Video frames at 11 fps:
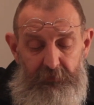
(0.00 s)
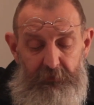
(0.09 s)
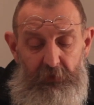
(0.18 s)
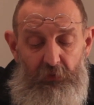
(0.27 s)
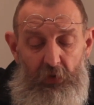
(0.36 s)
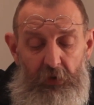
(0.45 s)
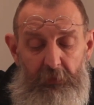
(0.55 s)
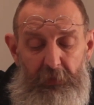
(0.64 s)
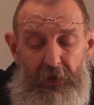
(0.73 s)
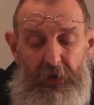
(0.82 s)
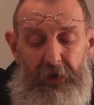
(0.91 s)
You've got to
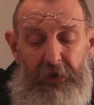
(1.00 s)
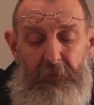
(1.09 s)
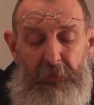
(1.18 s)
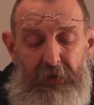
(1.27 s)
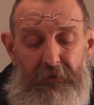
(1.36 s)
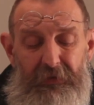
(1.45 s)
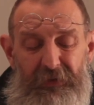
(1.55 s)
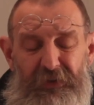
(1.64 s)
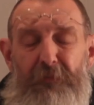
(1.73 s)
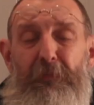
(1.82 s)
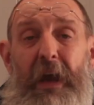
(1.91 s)
be a little bit
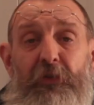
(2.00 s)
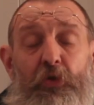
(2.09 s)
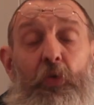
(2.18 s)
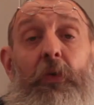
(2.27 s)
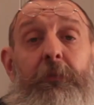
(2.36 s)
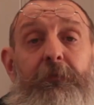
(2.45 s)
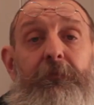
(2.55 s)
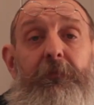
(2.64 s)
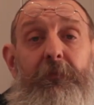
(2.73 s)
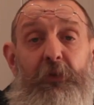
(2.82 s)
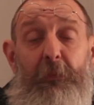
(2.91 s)
special
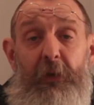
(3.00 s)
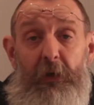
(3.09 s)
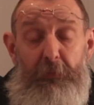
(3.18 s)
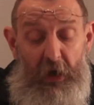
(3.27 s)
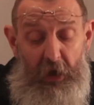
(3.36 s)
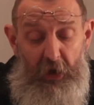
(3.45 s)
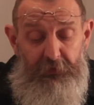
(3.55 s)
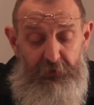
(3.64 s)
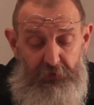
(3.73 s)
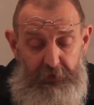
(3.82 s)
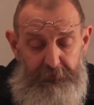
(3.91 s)
to be a
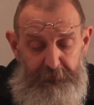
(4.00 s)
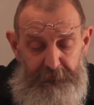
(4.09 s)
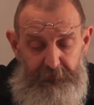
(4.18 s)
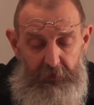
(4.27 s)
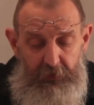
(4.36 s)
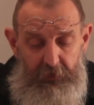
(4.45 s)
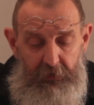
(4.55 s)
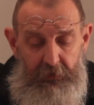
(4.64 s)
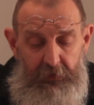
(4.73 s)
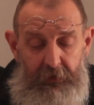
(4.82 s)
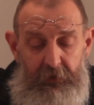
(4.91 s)
plasterer.
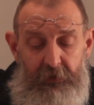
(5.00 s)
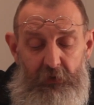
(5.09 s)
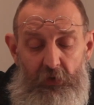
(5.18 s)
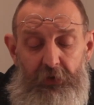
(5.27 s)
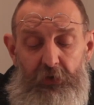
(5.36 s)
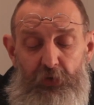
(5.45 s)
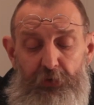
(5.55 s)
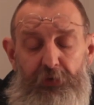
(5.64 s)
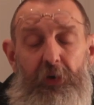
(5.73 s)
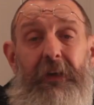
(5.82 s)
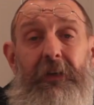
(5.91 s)
It is not a
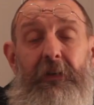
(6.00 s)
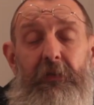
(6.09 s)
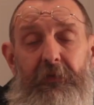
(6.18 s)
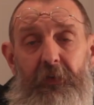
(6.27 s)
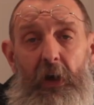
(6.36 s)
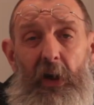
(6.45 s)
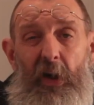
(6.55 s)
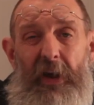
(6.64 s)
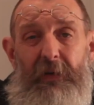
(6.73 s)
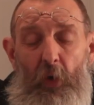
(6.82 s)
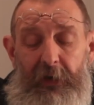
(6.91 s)
trade for
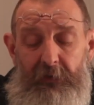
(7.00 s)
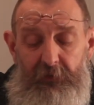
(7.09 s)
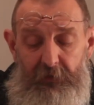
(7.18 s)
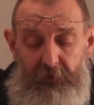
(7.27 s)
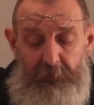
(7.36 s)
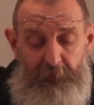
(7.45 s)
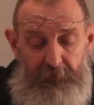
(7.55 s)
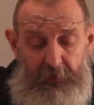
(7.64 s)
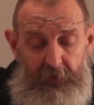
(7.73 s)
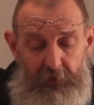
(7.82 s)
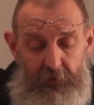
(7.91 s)
lightweights.
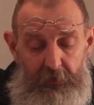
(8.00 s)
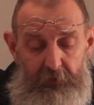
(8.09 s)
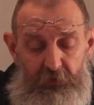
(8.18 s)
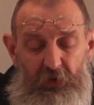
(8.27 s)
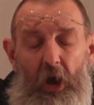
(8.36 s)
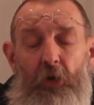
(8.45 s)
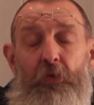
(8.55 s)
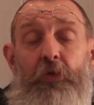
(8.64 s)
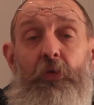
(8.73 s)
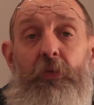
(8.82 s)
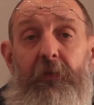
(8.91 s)

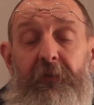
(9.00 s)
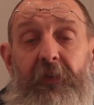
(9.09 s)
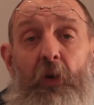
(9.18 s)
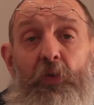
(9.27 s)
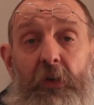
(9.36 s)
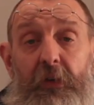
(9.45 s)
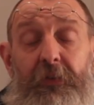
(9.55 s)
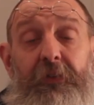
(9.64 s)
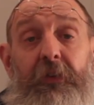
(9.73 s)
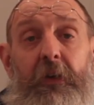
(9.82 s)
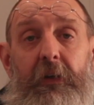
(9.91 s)
Total
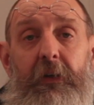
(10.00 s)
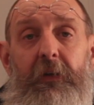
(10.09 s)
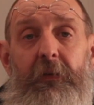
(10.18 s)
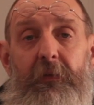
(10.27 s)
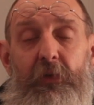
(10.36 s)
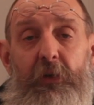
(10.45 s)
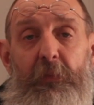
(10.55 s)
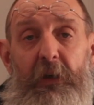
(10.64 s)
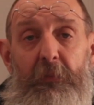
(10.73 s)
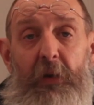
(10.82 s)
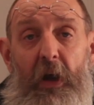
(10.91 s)
focus to
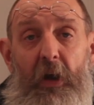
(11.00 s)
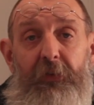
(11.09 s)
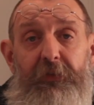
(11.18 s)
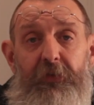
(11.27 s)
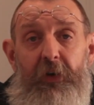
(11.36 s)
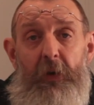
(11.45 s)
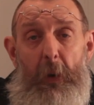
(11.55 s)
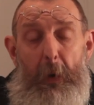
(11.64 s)
be a plasterer.